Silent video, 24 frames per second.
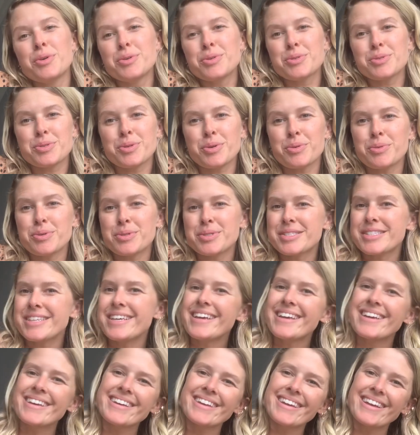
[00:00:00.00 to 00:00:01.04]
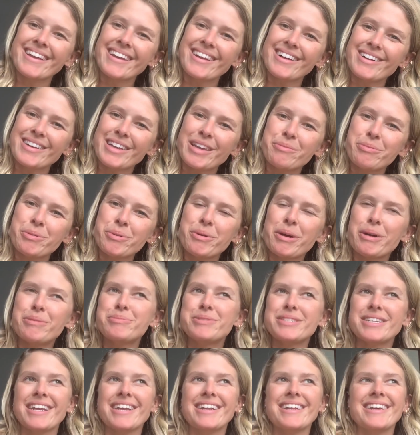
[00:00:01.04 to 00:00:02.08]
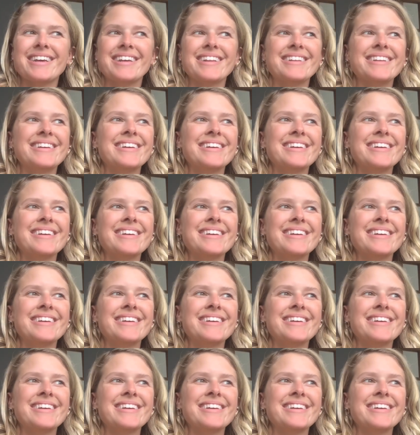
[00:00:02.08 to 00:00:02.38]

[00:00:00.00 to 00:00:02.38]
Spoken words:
we'll see, and I'll keep you updated.